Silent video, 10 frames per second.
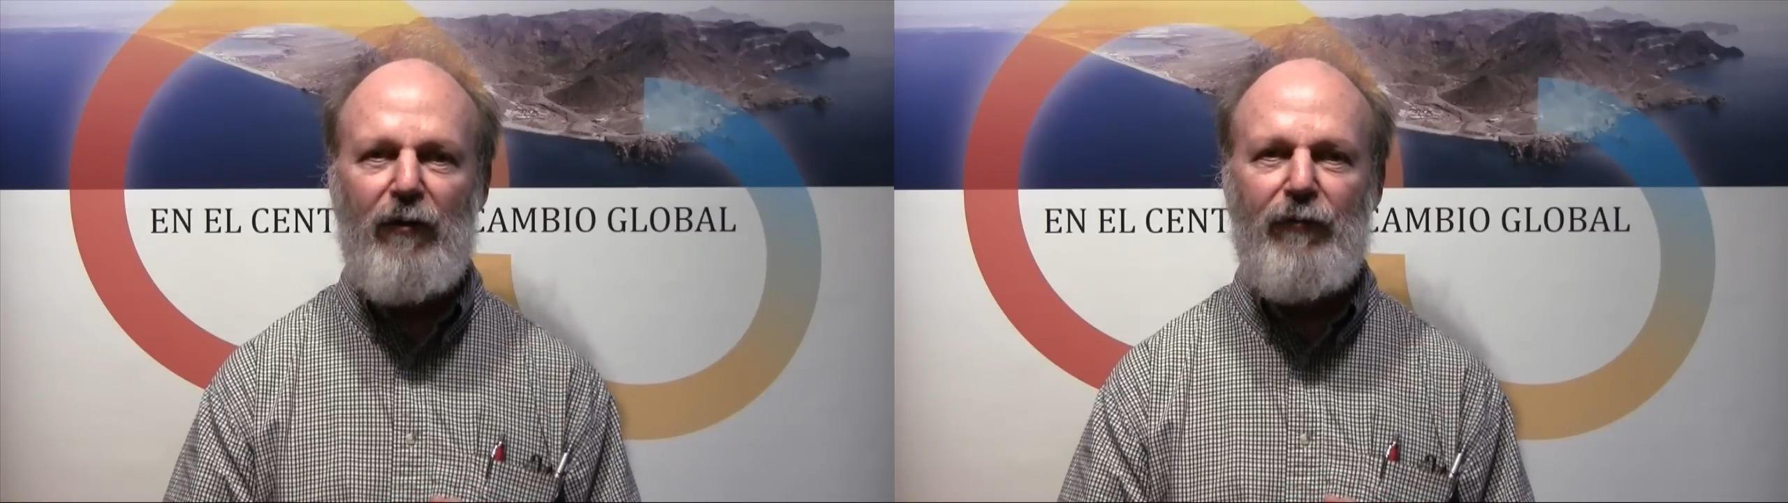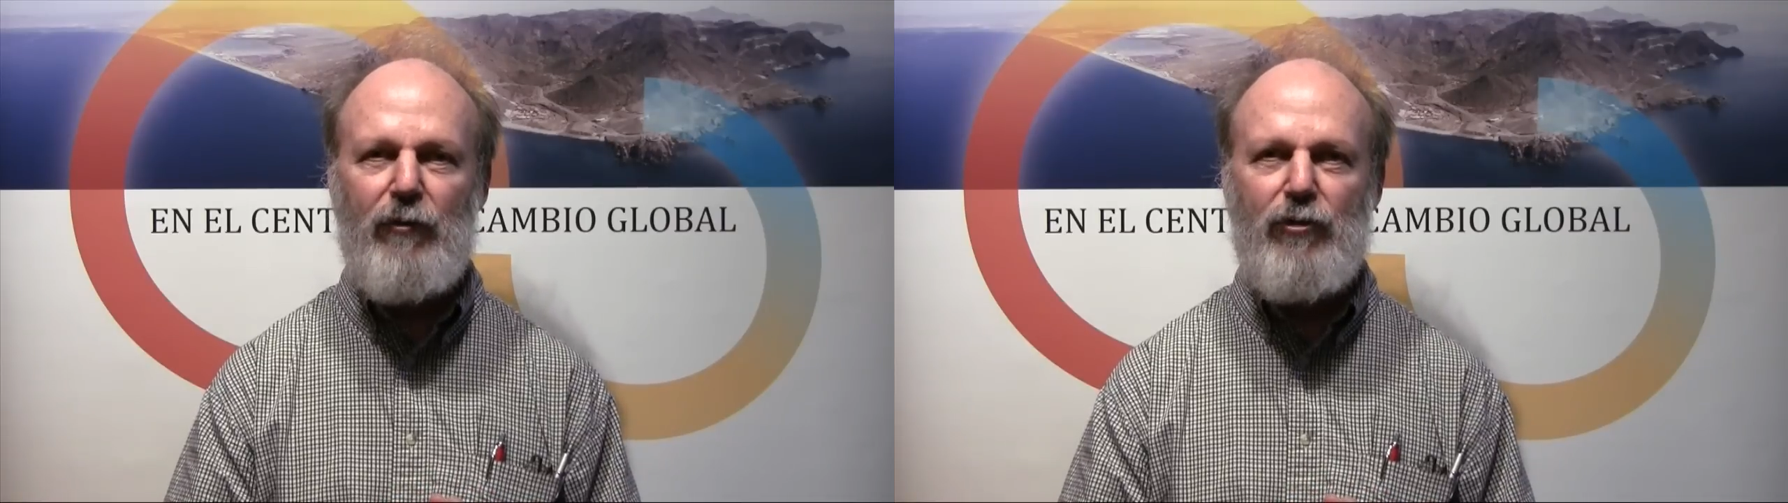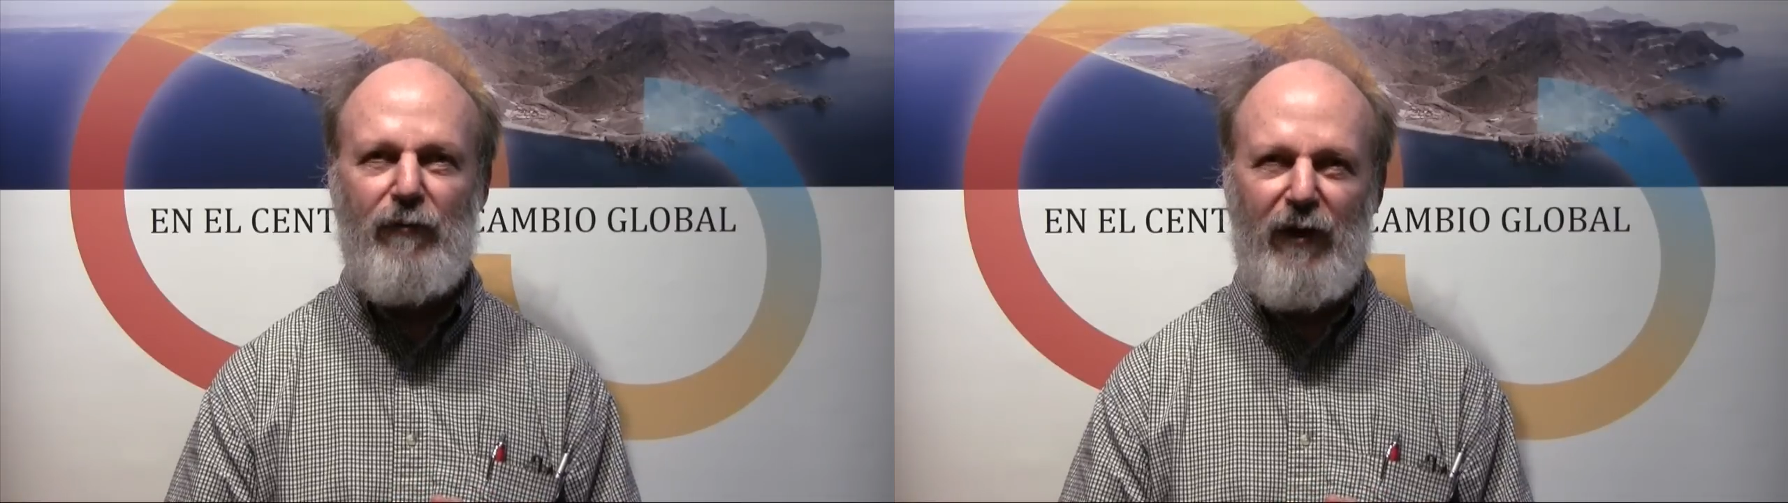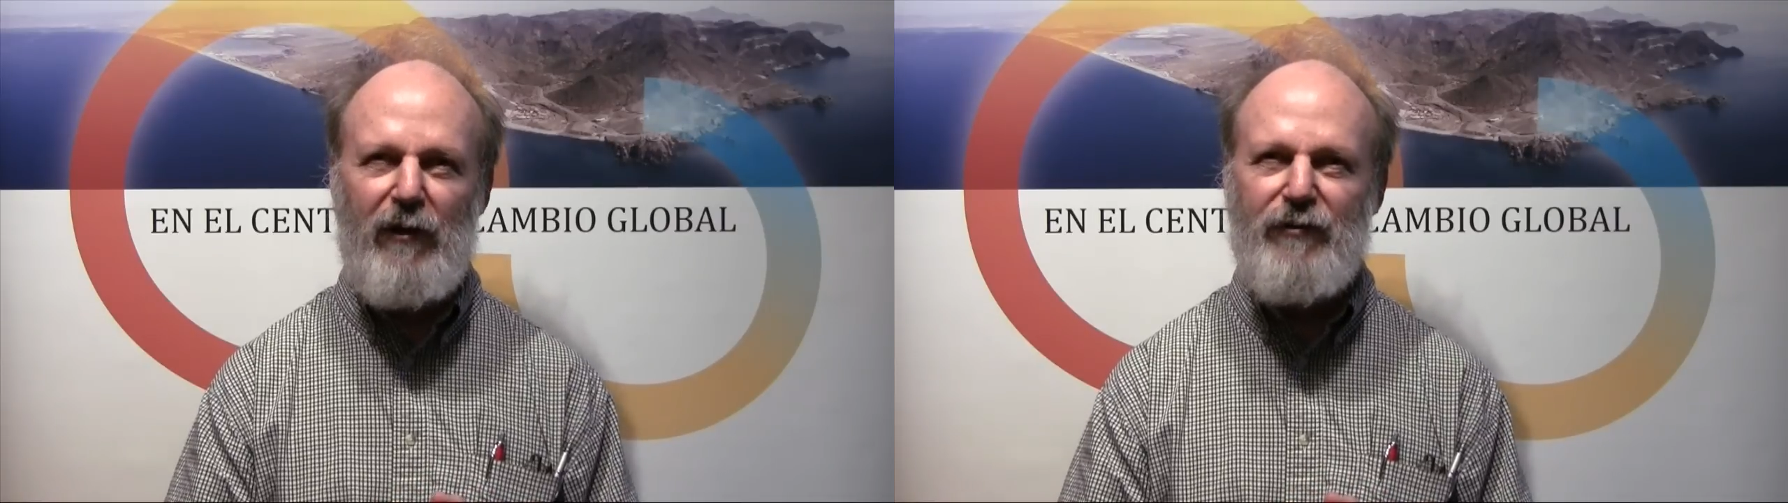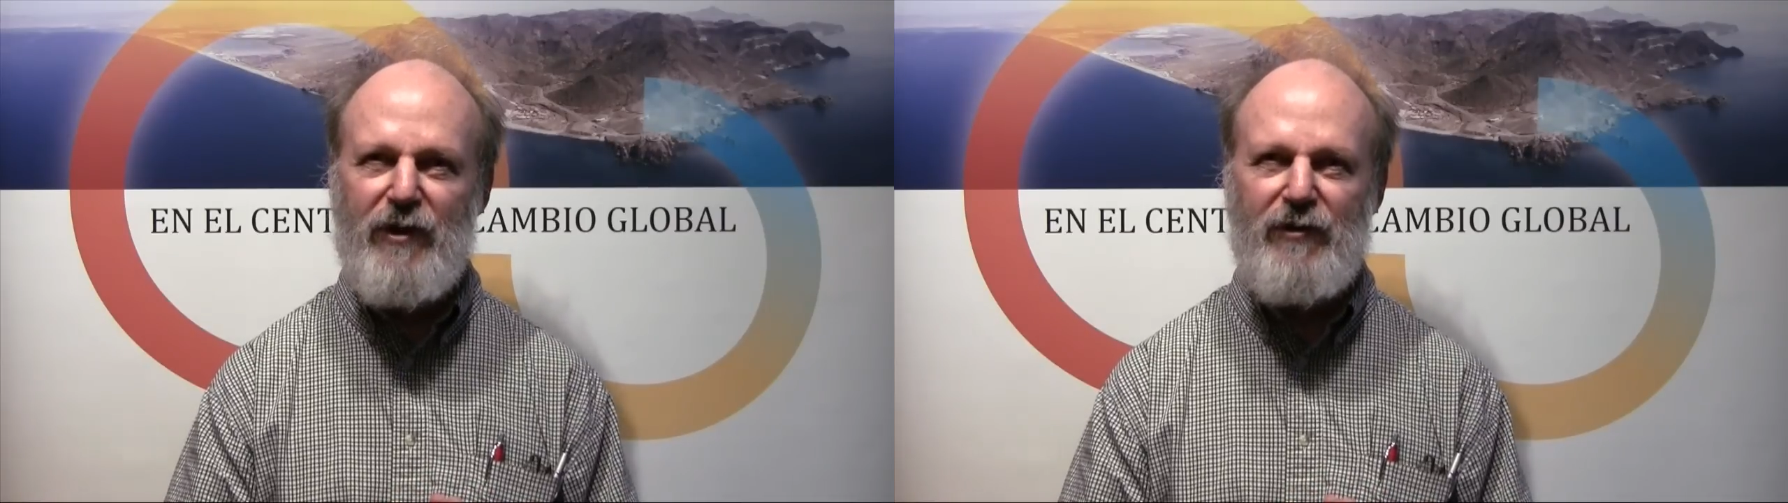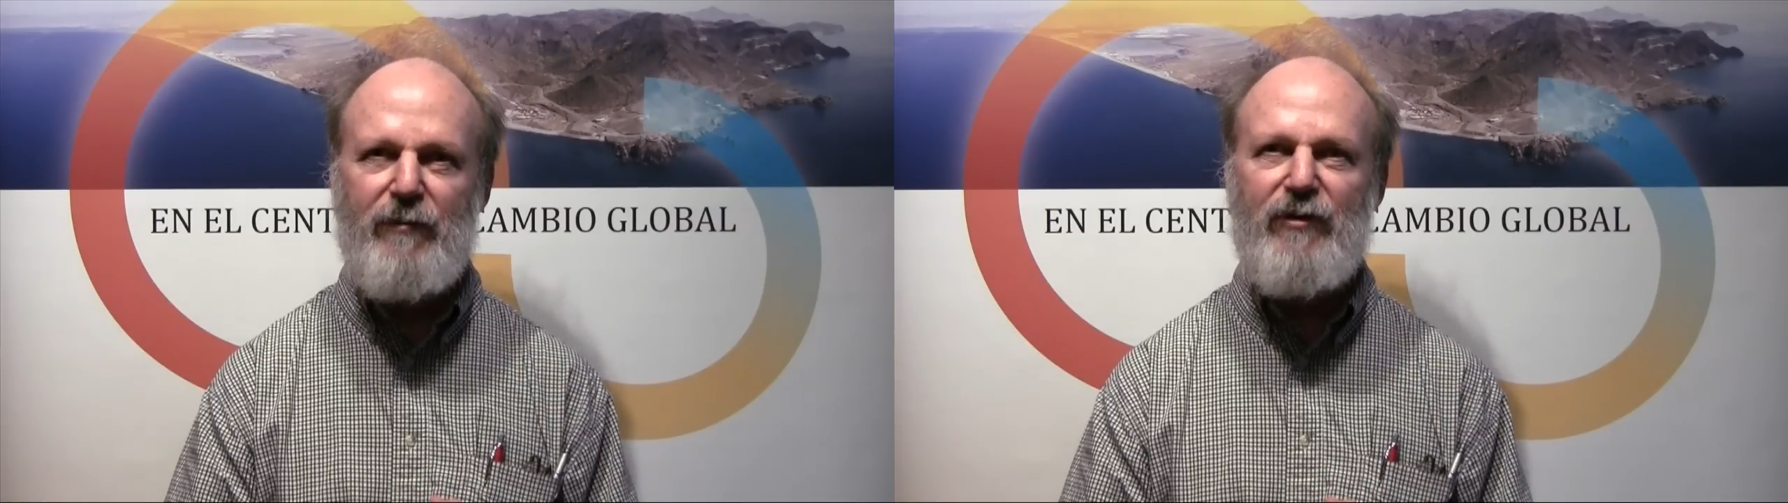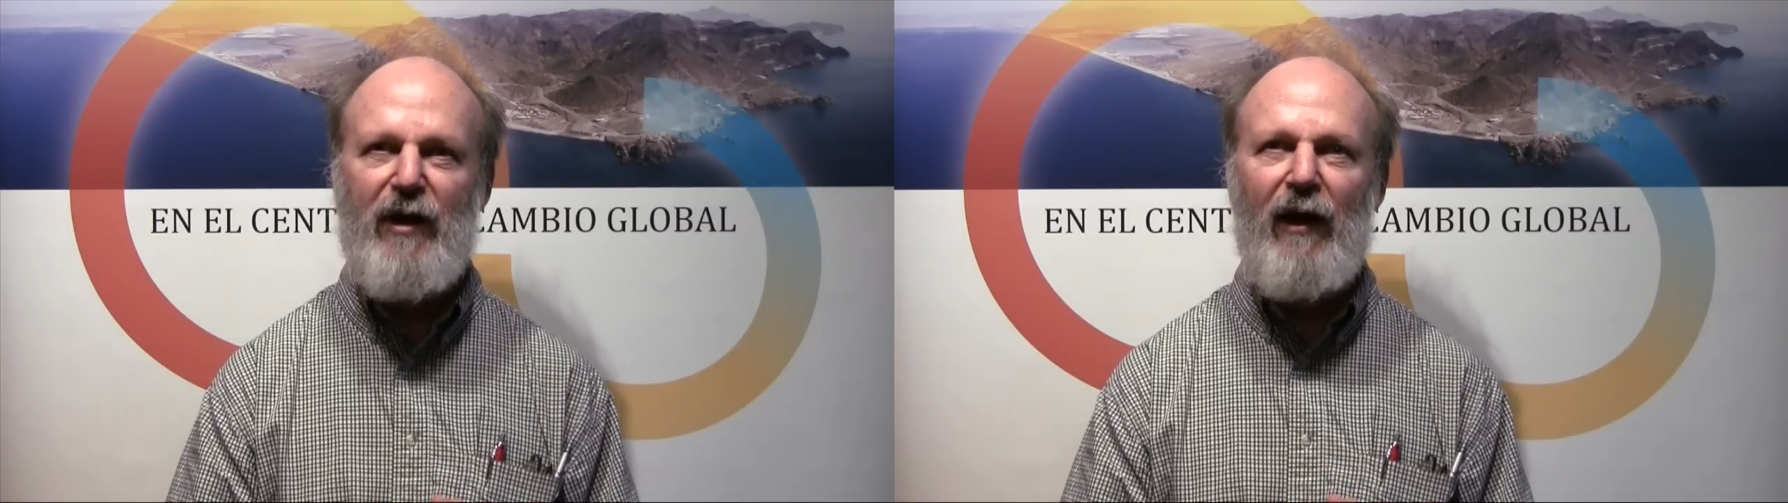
the future of ecosystems